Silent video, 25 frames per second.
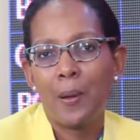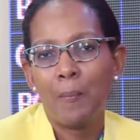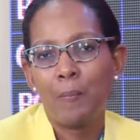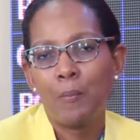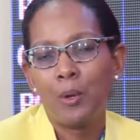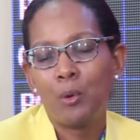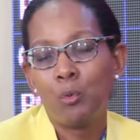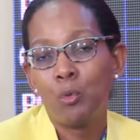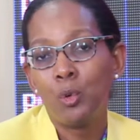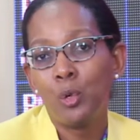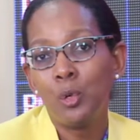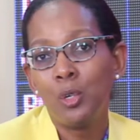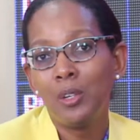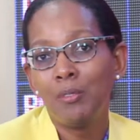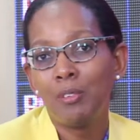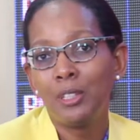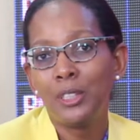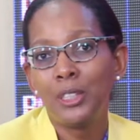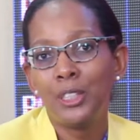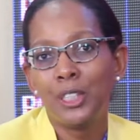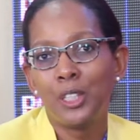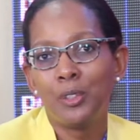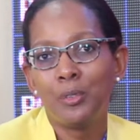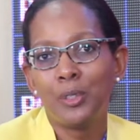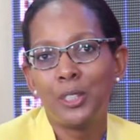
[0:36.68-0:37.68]
role of a
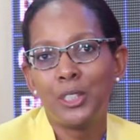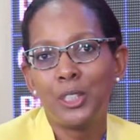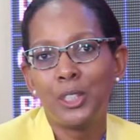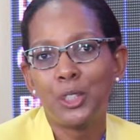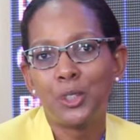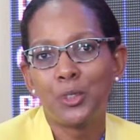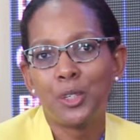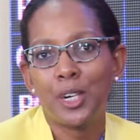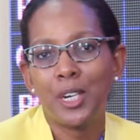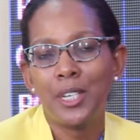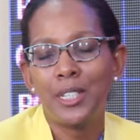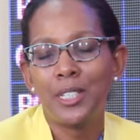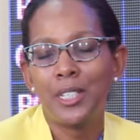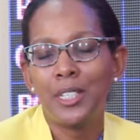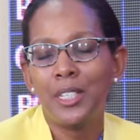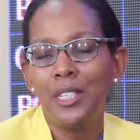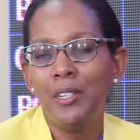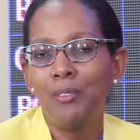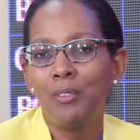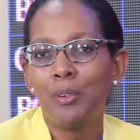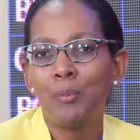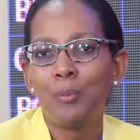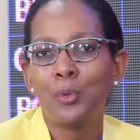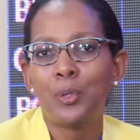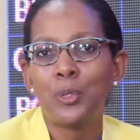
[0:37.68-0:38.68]
share registrars, and
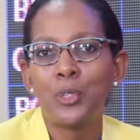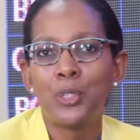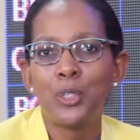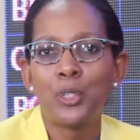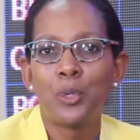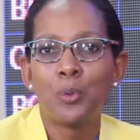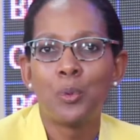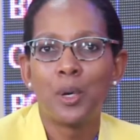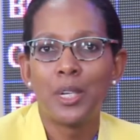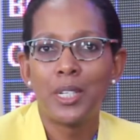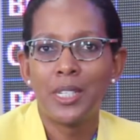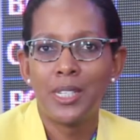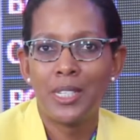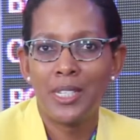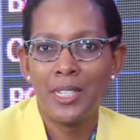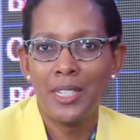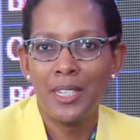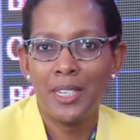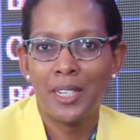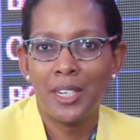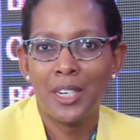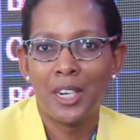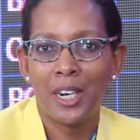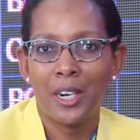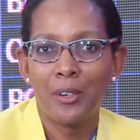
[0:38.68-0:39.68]
even more so what
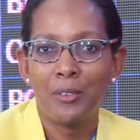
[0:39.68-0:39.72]
C&R